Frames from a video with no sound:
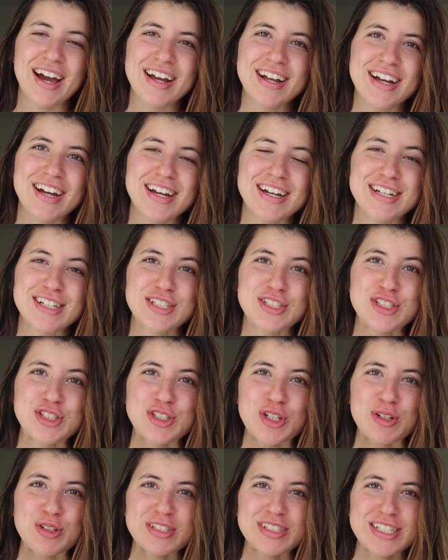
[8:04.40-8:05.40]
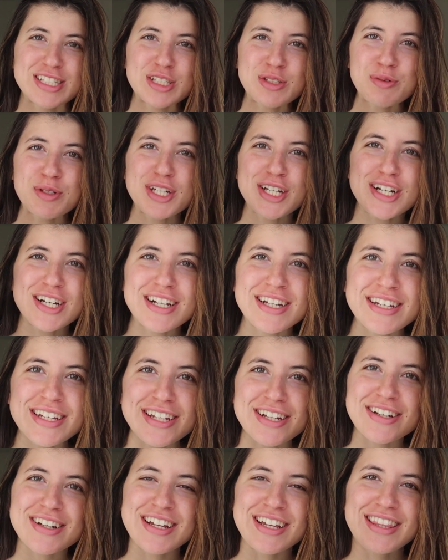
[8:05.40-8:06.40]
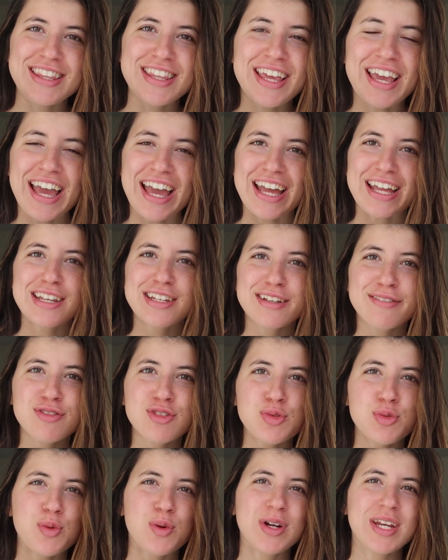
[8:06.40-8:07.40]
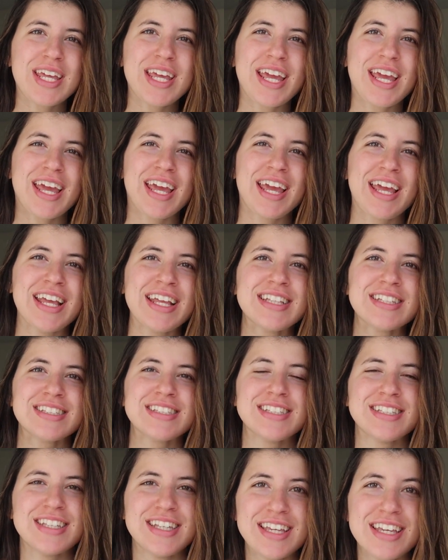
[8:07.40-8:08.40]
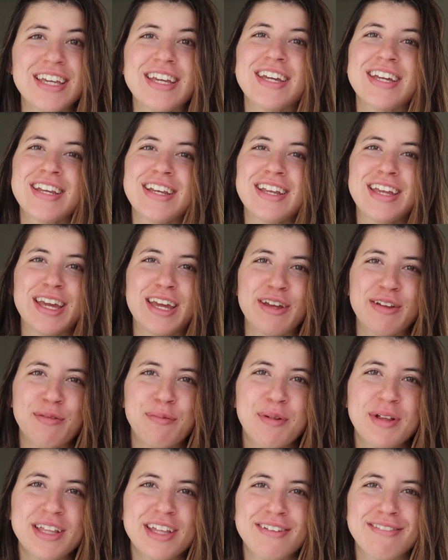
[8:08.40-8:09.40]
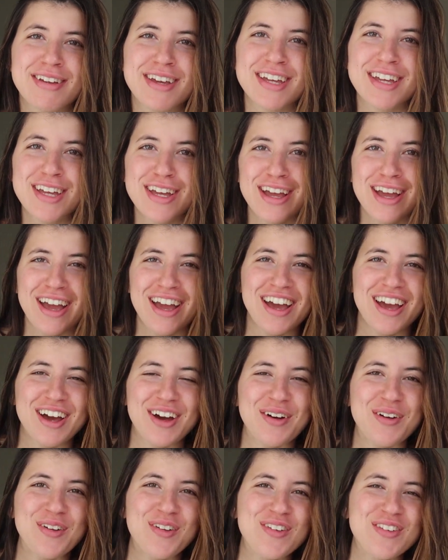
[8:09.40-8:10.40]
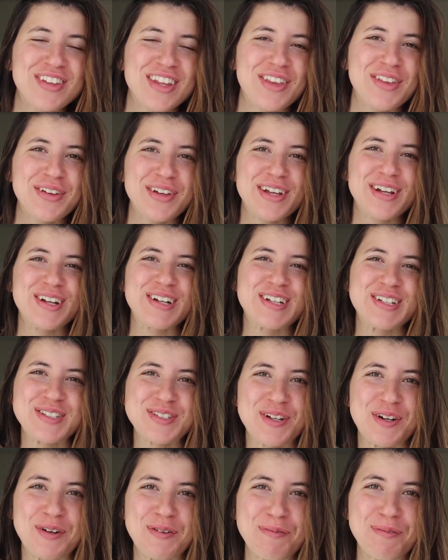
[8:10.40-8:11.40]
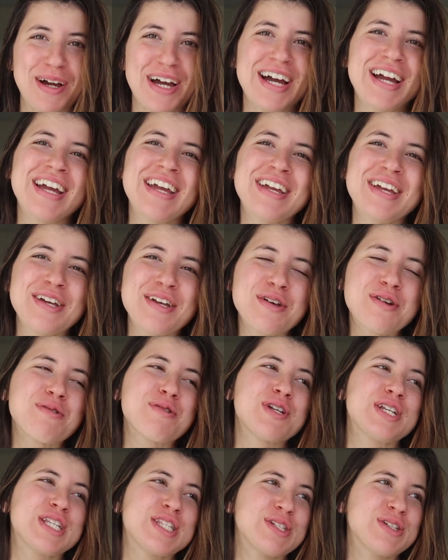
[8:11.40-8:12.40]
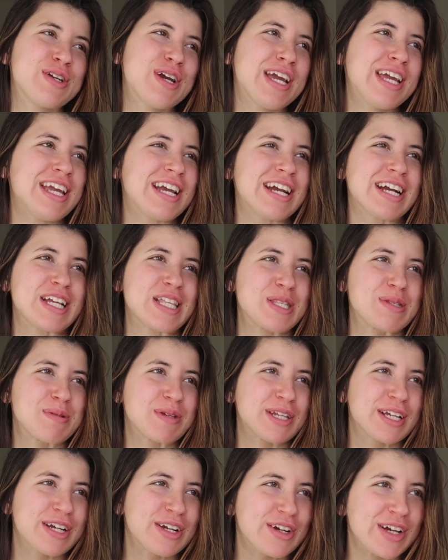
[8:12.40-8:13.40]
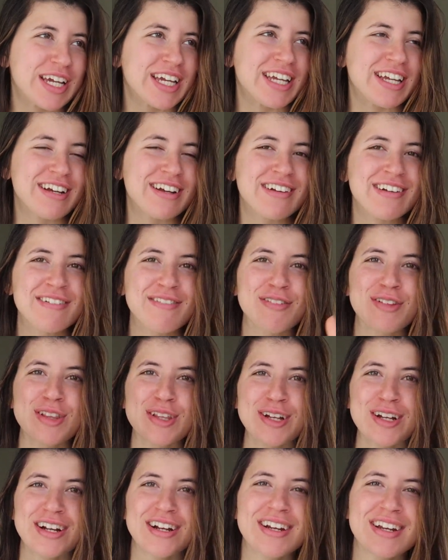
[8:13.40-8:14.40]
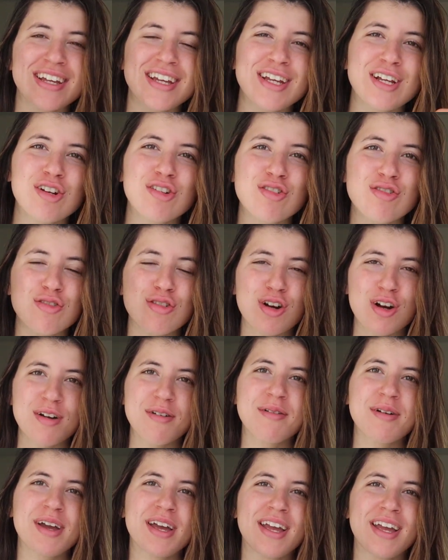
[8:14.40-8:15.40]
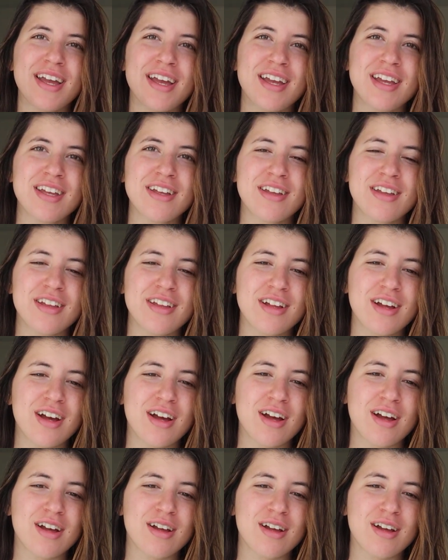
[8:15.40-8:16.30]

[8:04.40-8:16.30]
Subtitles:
Hi guys, so since we are nearing the end of 2018, can't even believe it, a whole another year has gone by, which is a great year. It's been a great year of learning, growing,